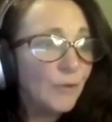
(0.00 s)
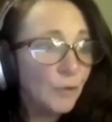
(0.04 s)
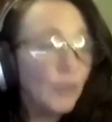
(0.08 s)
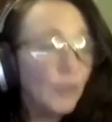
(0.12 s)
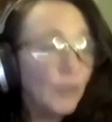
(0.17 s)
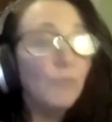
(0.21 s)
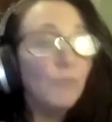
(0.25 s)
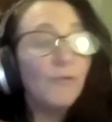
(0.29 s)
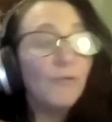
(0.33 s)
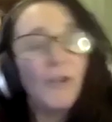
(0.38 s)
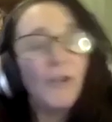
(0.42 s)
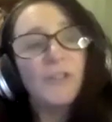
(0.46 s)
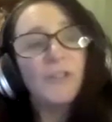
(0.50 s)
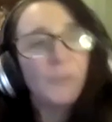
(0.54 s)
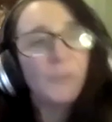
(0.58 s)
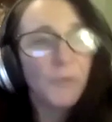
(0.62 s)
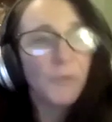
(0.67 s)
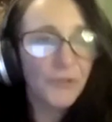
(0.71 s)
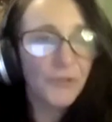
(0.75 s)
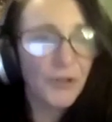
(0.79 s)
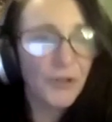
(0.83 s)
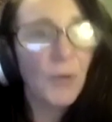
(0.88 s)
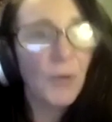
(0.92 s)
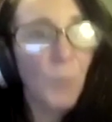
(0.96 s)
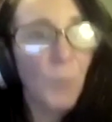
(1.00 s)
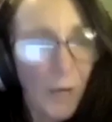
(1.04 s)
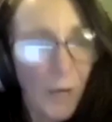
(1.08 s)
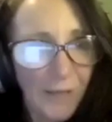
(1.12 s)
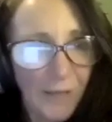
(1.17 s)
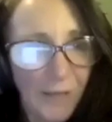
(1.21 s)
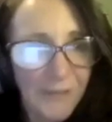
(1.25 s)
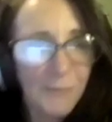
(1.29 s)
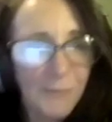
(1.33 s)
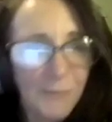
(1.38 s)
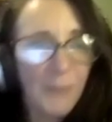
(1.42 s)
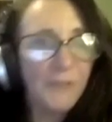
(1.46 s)
focus on what's going well,
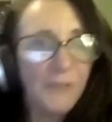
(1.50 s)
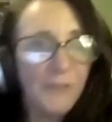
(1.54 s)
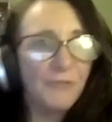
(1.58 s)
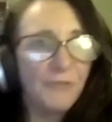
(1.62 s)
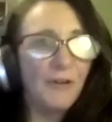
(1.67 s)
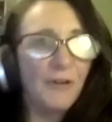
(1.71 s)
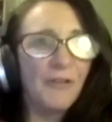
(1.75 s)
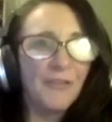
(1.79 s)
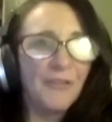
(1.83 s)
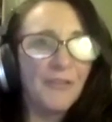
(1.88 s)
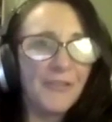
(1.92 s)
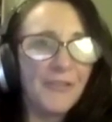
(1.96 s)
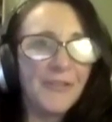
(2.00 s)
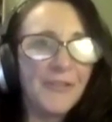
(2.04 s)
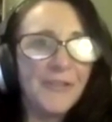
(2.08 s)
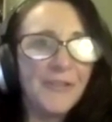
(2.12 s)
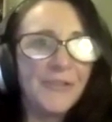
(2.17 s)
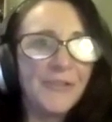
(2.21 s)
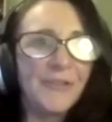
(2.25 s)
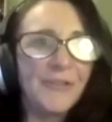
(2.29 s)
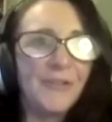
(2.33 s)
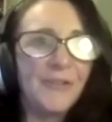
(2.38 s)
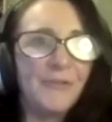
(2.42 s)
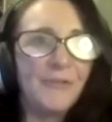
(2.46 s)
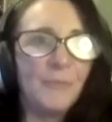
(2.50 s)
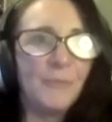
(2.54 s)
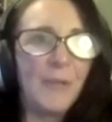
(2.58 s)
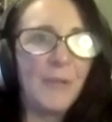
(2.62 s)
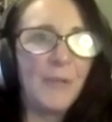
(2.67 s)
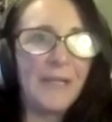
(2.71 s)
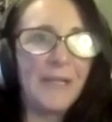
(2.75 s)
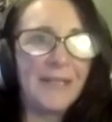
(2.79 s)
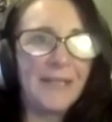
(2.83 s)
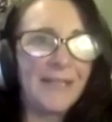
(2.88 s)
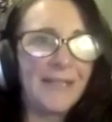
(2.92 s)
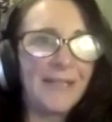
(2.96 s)
I suppose, rather than sort of
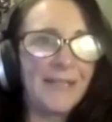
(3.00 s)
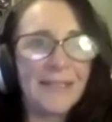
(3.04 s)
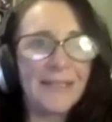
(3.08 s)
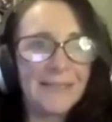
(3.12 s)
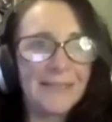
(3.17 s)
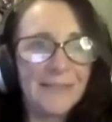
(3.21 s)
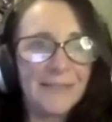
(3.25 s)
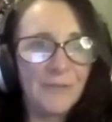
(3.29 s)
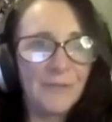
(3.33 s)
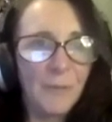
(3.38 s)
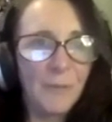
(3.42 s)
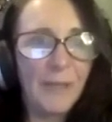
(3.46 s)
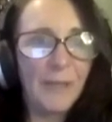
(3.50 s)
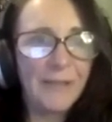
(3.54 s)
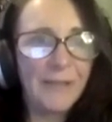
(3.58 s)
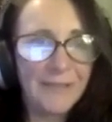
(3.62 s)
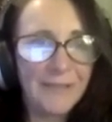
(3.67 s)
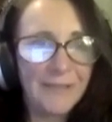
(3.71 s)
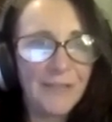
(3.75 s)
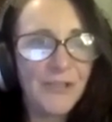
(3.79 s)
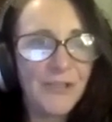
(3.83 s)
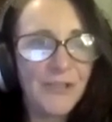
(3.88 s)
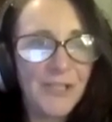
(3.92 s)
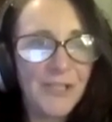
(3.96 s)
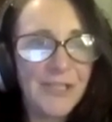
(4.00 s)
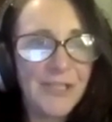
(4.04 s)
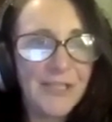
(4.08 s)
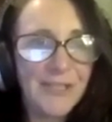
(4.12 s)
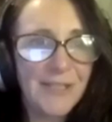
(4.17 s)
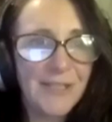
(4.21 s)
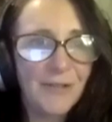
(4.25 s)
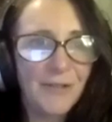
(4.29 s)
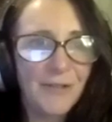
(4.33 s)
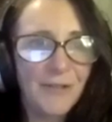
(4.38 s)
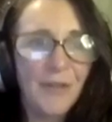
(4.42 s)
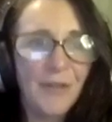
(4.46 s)
being negative about it, just
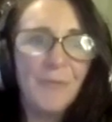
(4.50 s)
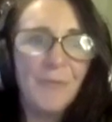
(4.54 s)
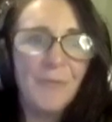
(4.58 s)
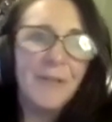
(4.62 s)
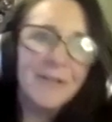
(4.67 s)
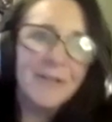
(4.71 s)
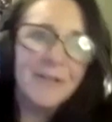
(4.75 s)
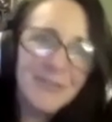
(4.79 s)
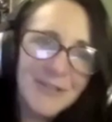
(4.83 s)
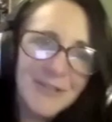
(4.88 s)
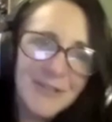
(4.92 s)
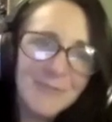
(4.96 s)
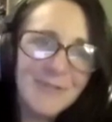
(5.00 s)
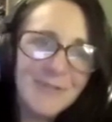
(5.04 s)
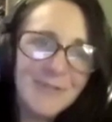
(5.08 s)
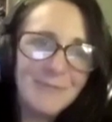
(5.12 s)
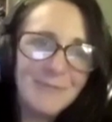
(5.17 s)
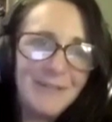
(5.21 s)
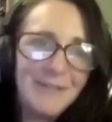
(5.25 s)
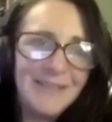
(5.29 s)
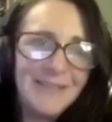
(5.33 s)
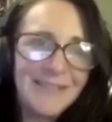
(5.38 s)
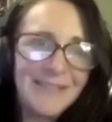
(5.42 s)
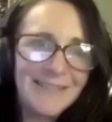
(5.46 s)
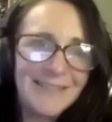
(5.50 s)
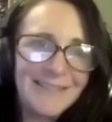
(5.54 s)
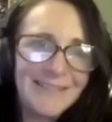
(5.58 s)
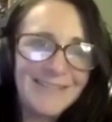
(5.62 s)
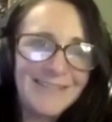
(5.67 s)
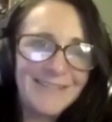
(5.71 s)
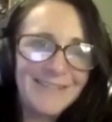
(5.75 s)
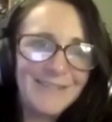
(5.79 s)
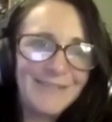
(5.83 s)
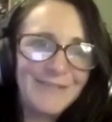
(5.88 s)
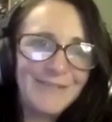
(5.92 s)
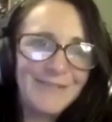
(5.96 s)
to sort of go, oh my gosh, that was amazing, you
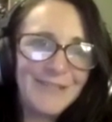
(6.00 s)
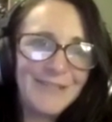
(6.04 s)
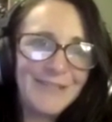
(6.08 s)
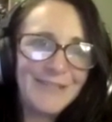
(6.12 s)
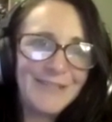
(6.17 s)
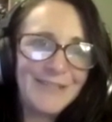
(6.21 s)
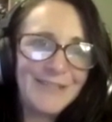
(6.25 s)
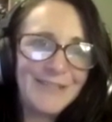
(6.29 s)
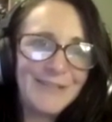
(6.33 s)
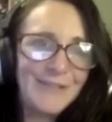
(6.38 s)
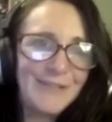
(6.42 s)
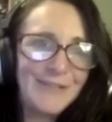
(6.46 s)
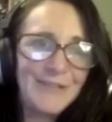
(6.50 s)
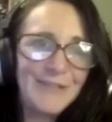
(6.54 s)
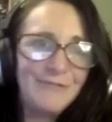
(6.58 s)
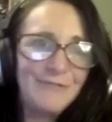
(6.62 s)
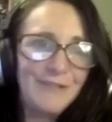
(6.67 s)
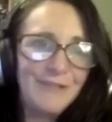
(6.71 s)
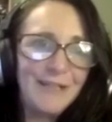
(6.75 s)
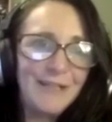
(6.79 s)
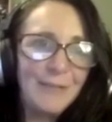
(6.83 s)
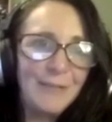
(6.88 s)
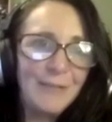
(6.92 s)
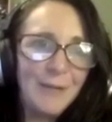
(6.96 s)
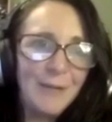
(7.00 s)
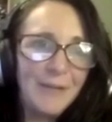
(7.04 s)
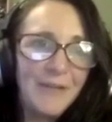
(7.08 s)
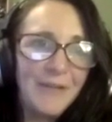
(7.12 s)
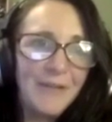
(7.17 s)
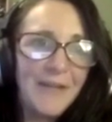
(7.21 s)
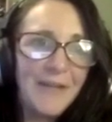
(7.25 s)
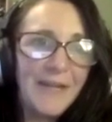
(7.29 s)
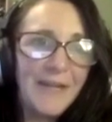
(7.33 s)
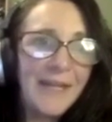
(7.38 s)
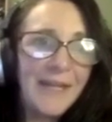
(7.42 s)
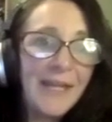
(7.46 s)
know, you did really well
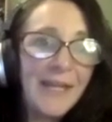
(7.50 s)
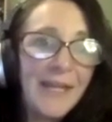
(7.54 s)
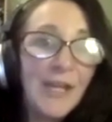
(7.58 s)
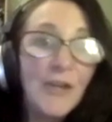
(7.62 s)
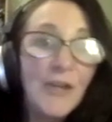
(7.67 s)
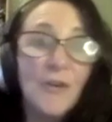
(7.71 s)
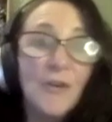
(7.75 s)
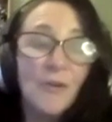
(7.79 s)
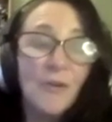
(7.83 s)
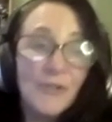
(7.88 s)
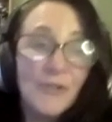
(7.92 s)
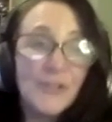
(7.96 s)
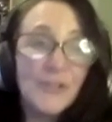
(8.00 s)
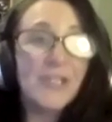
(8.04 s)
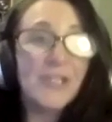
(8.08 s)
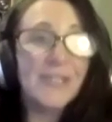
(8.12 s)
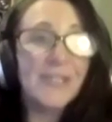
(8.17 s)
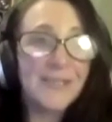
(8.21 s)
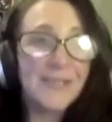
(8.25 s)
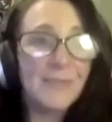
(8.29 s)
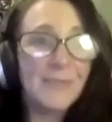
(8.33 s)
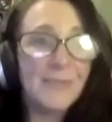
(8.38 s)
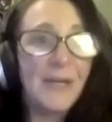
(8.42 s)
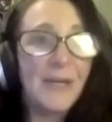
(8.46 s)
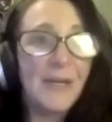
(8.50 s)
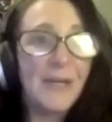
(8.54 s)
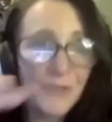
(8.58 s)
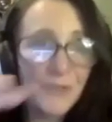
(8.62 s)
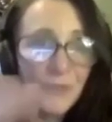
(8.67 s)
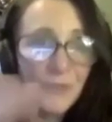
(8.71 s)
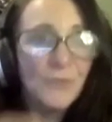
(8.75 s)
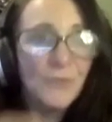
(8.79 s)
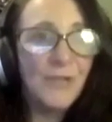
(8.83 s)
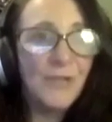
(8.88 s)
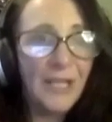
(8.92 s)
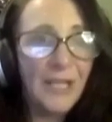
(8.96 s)
there, not just about
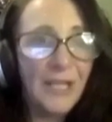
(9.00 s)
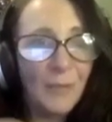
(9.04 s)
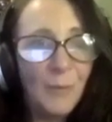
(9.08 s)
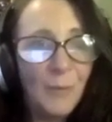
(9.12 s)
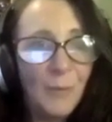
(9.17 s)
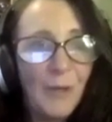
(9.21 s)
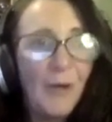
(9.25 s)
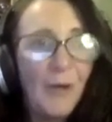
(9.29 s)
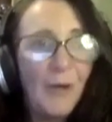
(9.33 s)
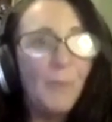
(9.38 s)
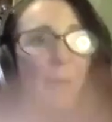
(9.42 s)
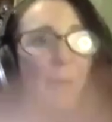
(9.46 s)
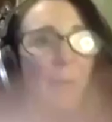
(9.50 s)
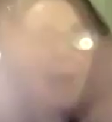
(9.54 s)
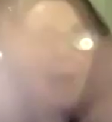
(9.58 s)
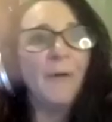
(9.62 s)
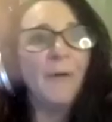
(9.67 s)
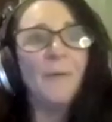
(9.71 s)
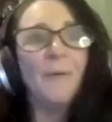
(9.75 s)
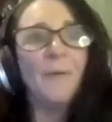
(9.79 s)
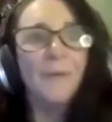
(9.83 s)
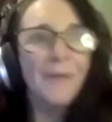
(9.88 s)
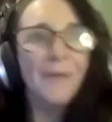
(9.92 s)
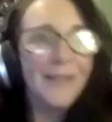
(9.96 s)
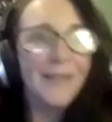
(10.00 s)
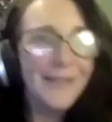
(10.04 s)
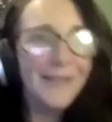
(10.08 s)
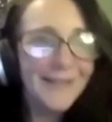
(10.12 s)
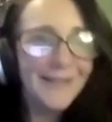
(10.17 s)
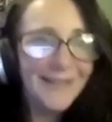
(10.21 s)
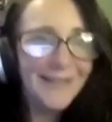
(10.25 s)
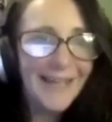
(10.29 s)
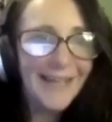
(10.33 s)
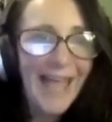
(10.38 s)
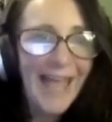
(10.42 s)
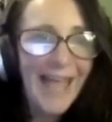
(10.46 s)
talking, but about
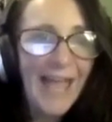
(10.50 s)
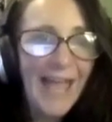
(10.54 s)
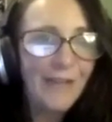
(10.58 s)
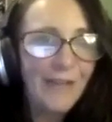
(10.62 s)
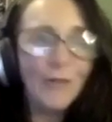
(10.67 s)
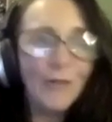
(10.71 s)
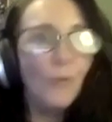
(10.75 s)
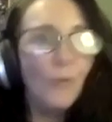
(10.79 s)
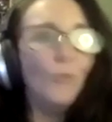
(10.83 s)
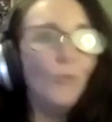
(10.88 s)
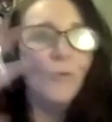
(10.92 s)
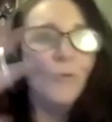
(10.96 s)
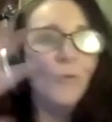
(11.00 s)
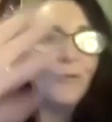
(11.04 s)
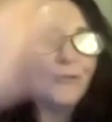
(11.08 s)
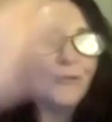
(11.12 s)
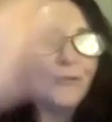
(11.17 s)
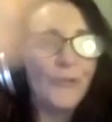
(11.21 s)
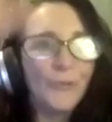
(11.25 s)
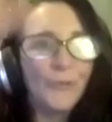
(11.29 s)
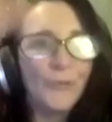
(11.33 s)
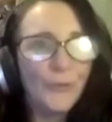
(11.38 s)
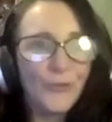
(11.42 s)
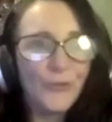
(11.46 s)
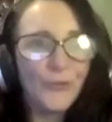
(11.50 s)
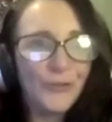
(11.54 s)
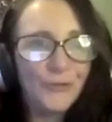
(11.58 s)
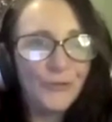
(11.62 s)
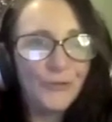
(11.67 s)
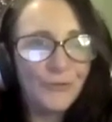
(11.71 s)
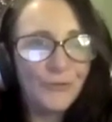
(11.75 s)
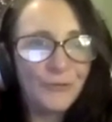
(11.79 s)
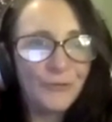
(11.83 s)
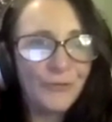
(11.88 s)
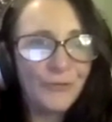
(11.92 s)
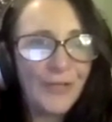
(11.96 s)
all sorts
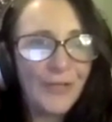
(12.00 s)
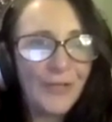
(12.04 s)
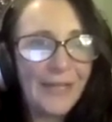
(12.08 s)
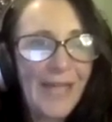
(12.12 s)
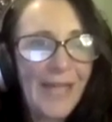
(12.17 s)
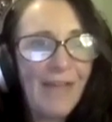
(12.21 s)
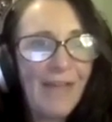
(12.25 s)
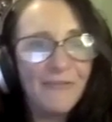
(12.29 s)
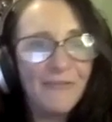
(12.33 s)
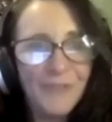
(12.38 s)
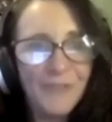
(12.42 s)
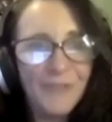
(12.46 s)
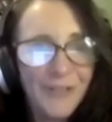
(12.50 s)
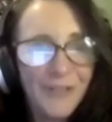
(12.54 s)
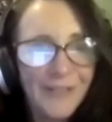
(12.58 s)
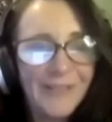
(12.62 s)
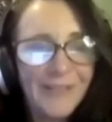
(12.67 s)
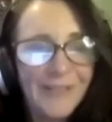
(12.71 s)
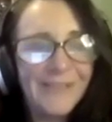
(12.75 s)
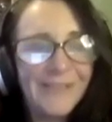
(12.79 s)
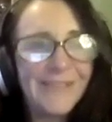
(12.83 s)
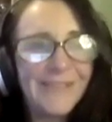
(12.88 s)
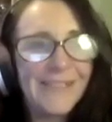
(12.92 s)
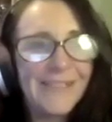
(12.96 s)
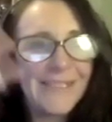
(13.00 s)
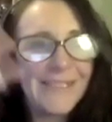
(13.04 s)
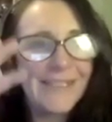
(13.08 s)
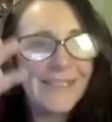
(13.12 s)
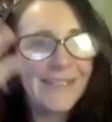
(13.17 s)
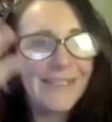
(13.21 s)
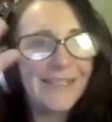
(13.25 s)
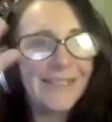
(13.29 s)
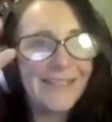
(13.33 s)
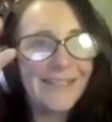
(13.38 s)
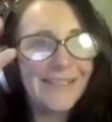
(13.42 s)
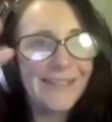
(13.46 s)
of effort and
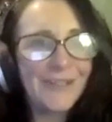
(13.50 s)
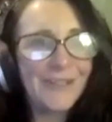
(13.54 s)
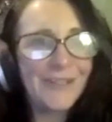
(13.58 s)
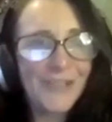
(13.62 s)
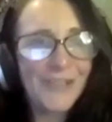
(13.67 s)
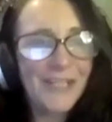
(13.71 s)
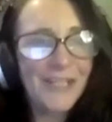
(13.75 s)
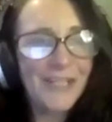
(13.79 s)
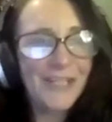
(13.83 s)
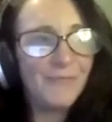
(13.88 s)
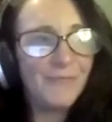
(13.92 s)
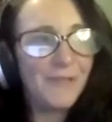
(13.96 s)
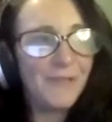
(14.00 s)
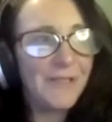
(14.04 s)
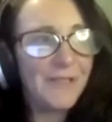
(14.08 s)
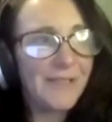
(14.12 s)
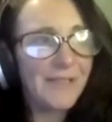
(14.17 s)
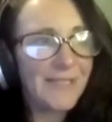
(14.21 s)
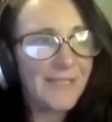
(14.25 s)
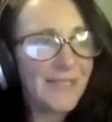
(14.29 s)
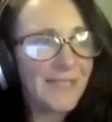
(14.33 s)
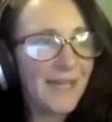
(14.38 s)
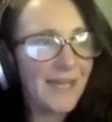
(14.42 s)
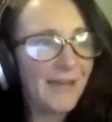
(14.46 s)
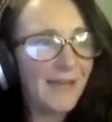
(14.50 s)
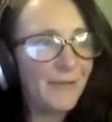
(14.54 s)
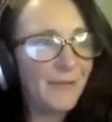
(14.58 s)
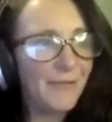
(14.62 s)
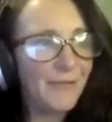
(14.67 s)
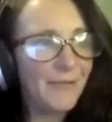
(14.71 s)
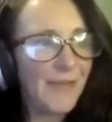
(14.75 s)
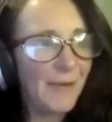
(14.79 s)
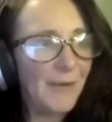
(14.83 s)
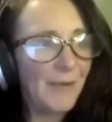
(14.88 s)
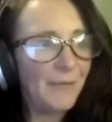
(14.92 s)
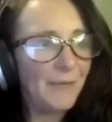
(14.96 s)
achievements. That
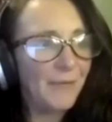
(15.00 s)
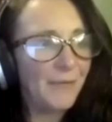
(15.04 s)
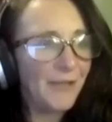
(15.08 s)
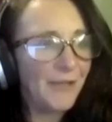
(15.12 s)
I